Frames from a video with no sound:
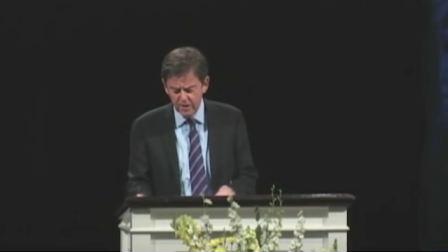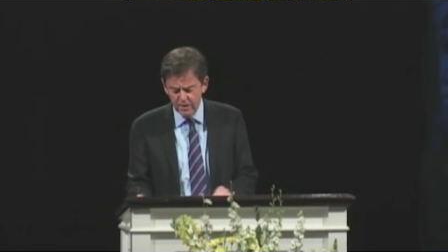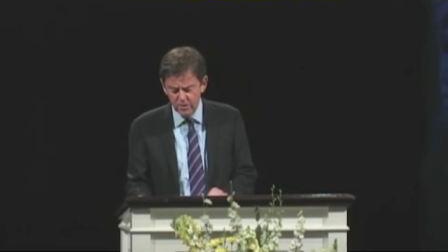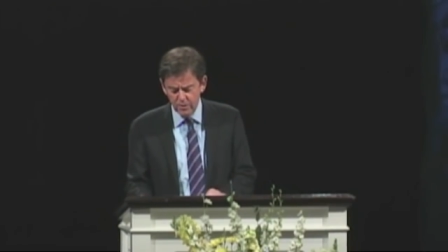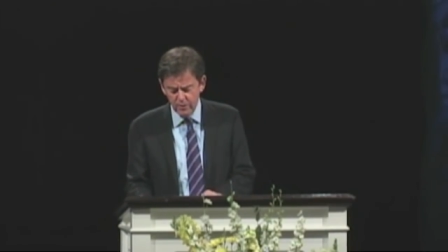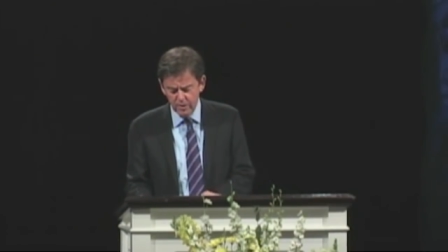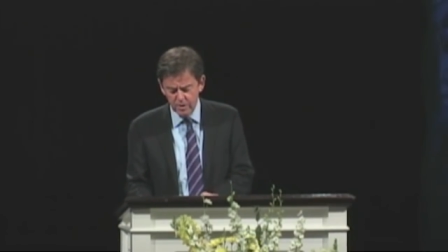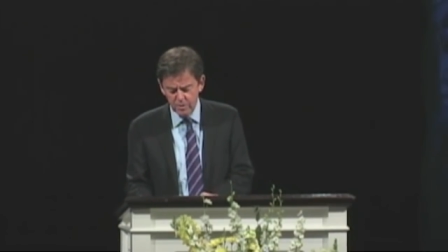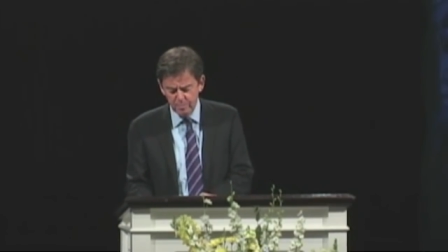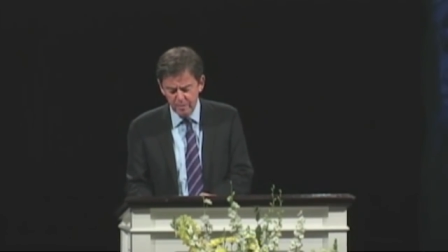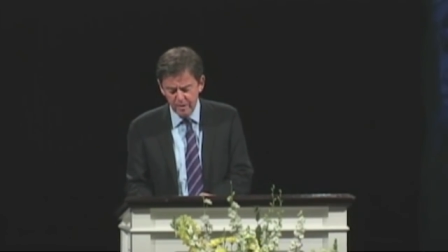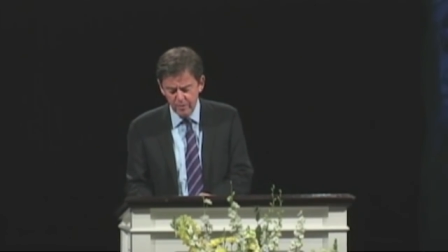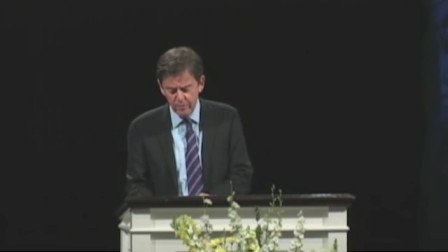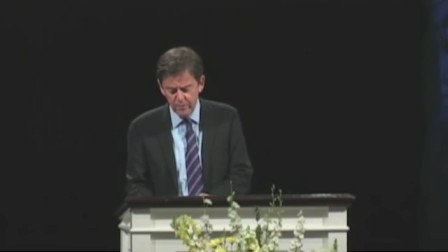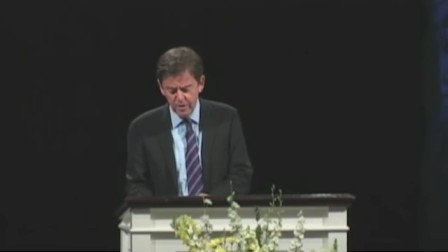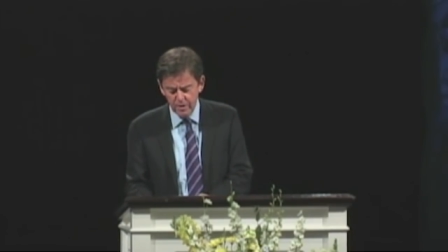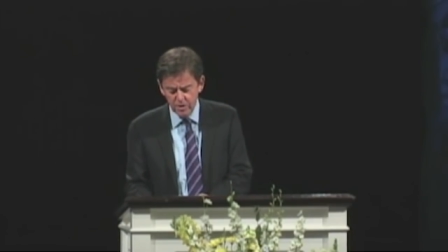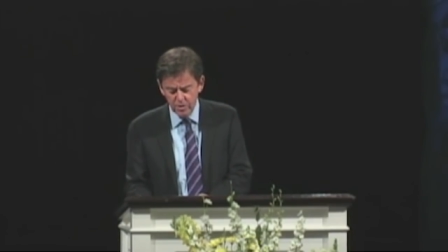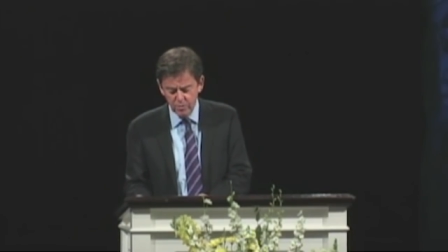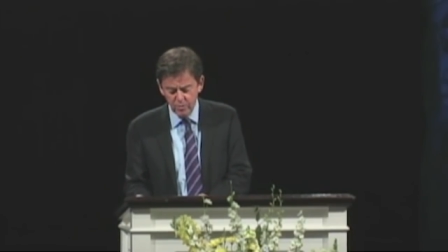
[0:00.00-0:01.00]
to
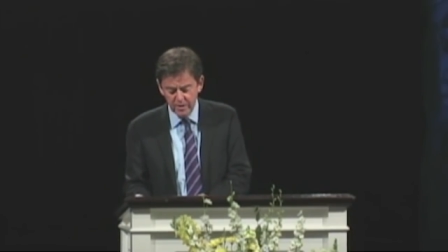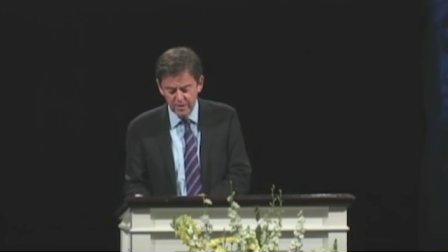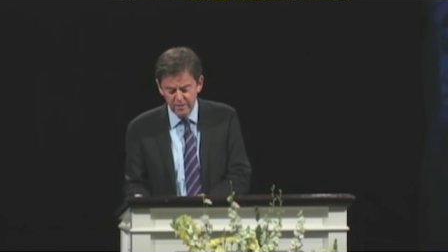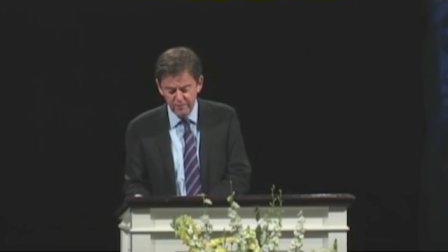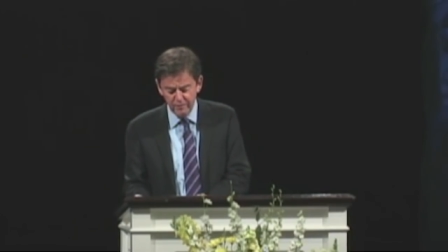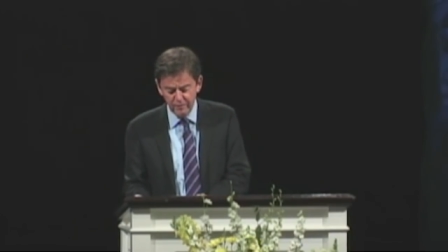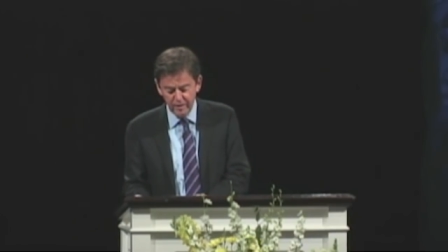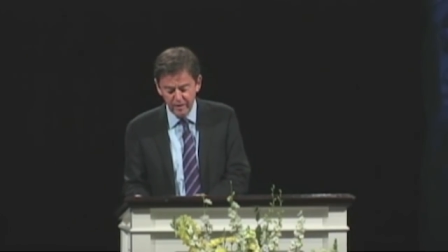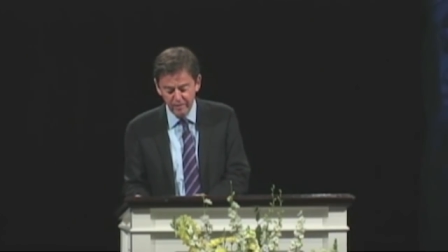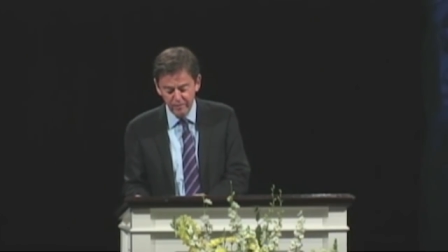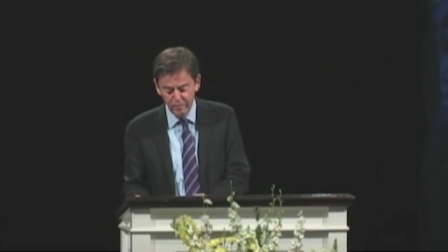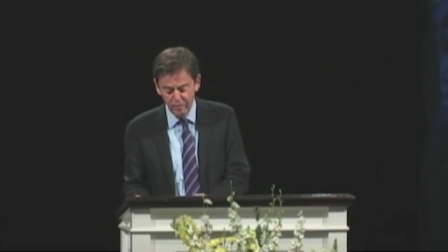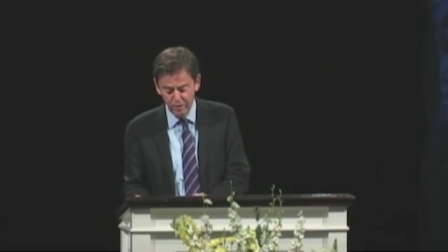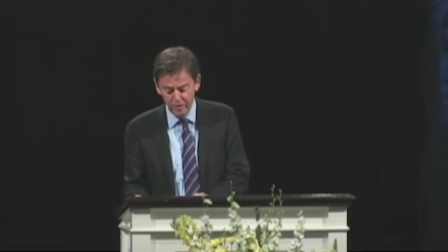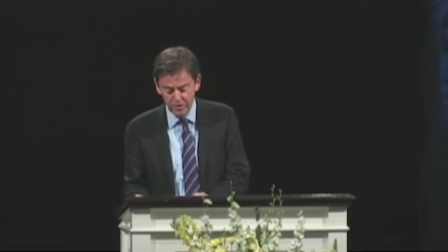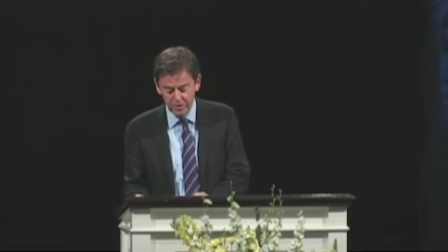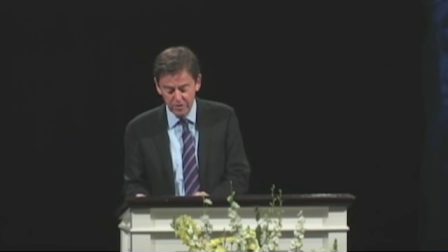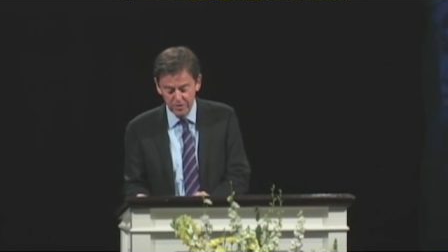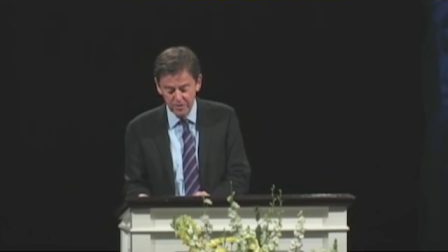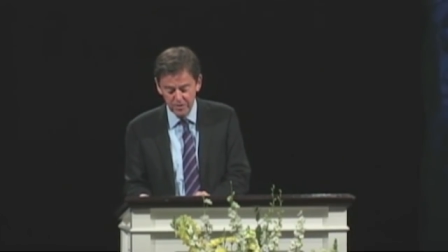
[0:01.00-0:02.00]
expound these 25
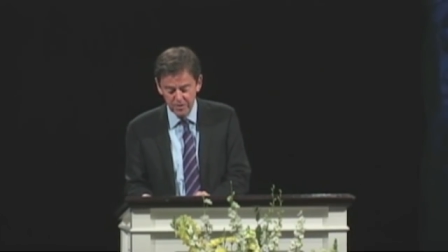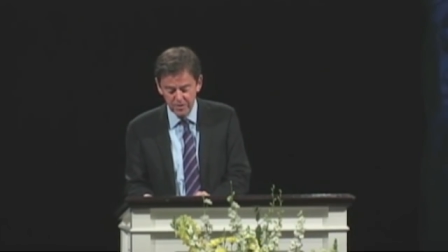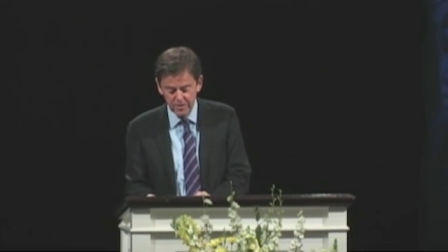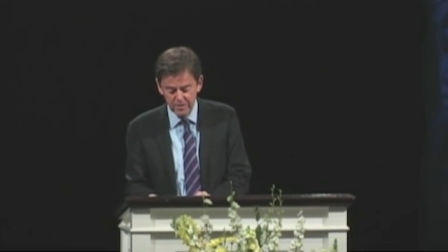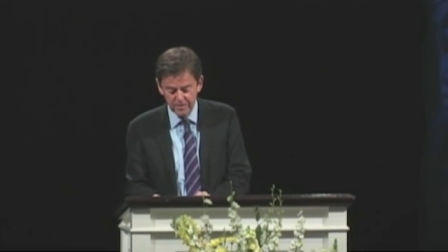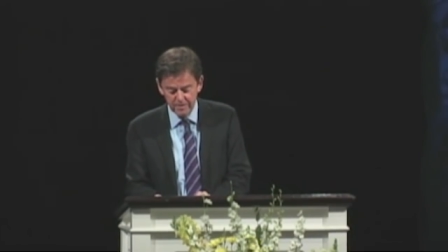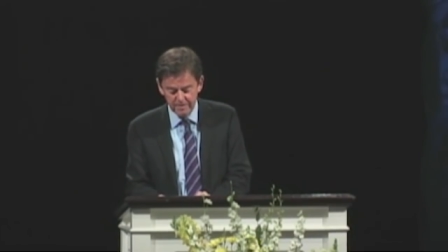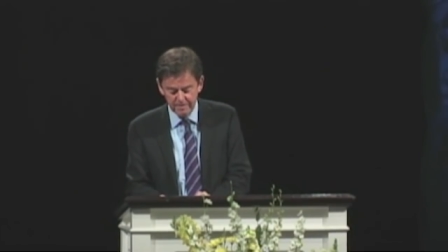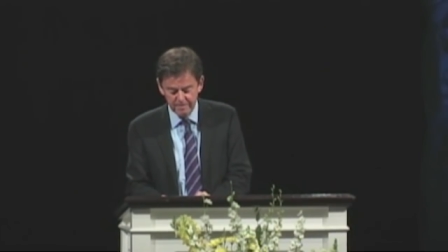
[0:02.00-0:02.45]
verses.